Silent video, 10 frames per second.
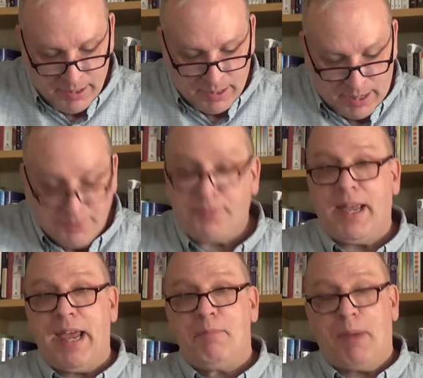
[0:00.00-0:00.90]
I
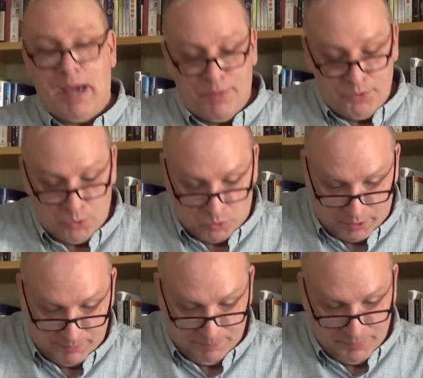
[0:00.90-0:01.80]
stand by the
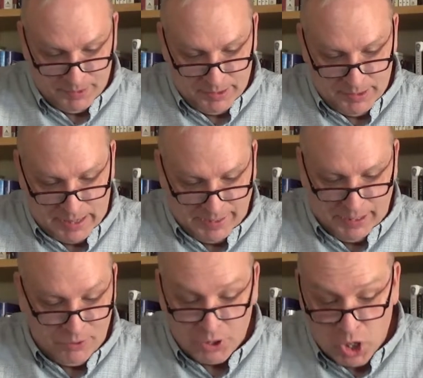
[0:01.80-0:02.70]
door. I
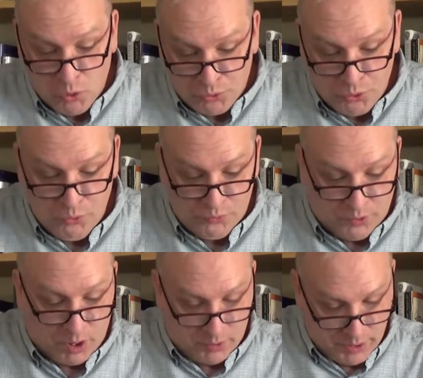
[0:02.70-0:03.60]
neither go too
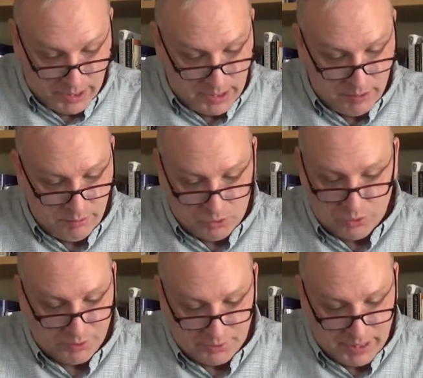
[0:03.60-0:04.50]
far in
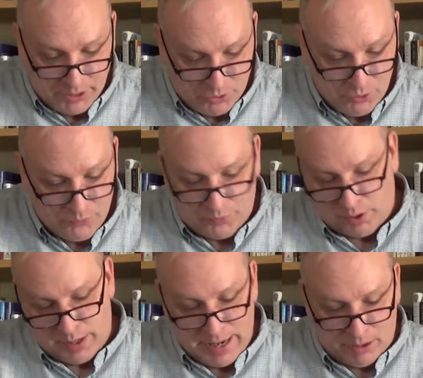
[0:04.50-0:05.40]
nor stay too
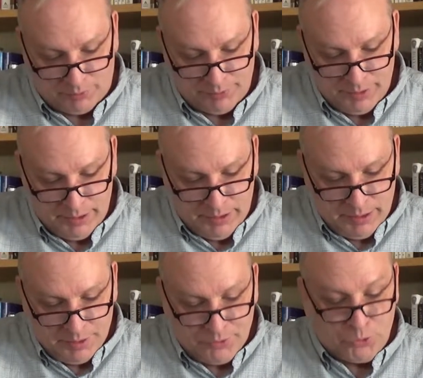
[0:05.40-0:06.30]
far out.
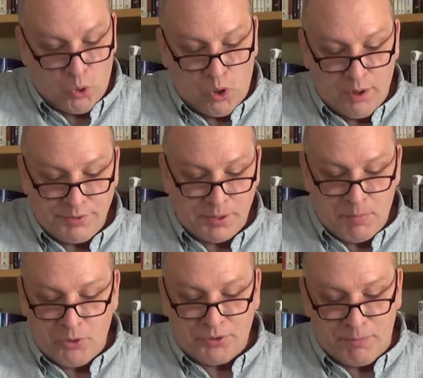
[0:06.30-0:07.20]
The door is the
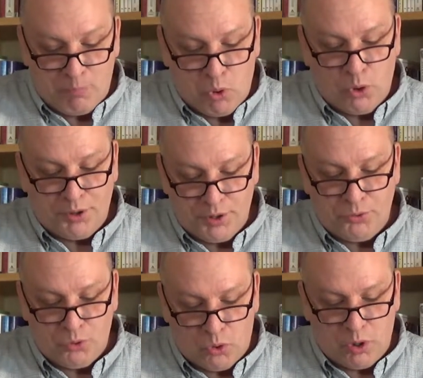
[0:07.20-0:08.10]
most
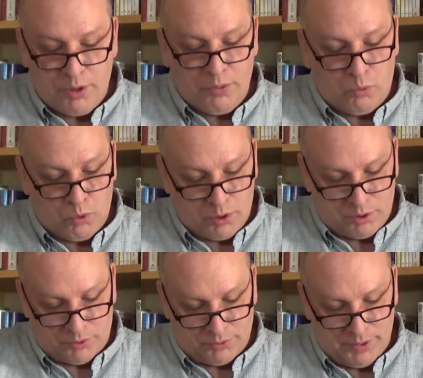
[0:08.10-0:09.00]
important door in the
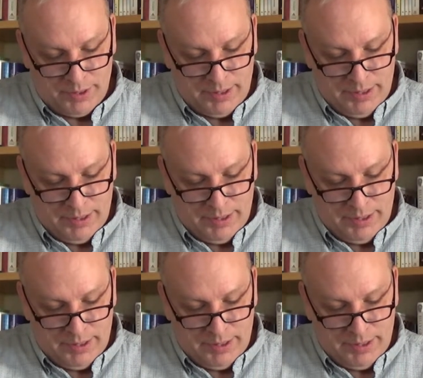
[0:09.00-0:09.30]
world.